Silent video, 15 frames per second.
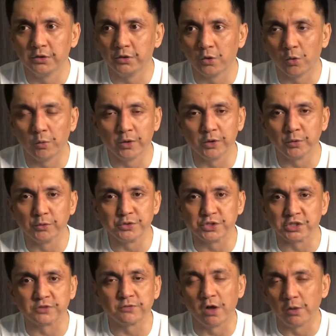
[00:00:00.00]
whether it was
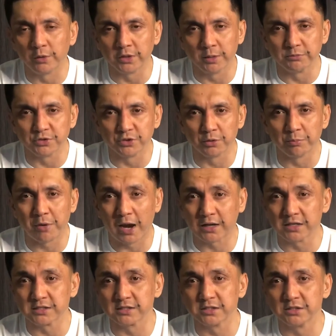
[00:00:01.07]
just following them to their
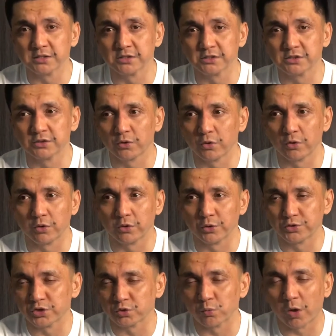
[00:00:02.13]
practices or
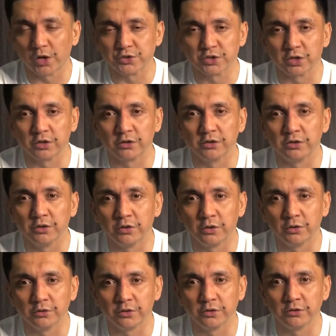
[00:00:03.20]
just watching
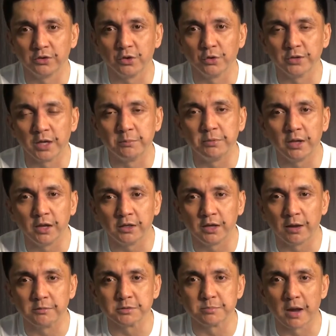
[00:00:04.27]
the old NBA
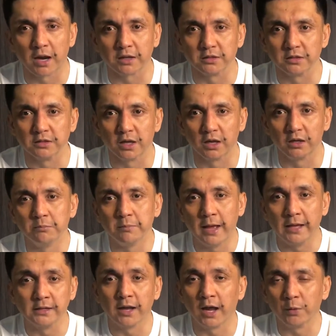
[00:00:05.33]
games back in the day
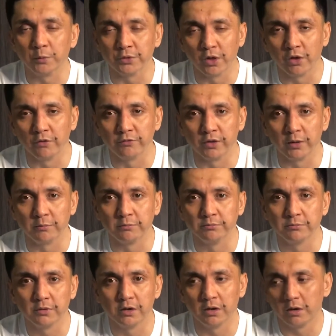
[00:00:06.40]
at night with all of them.
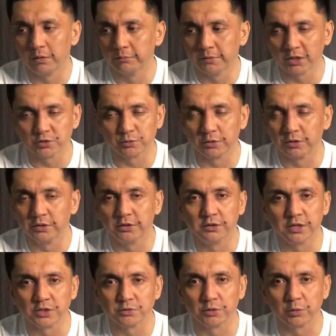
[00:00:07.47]
That's really
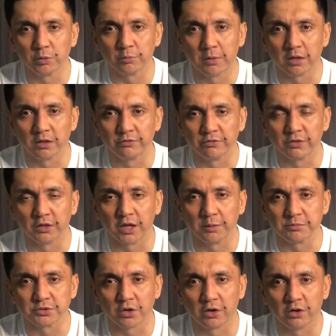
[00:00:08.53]
where my love for the game
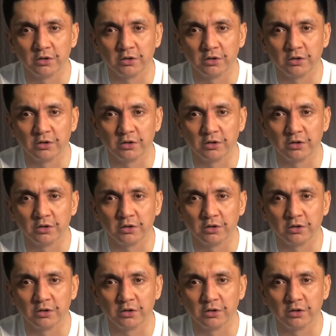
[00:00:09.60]
started.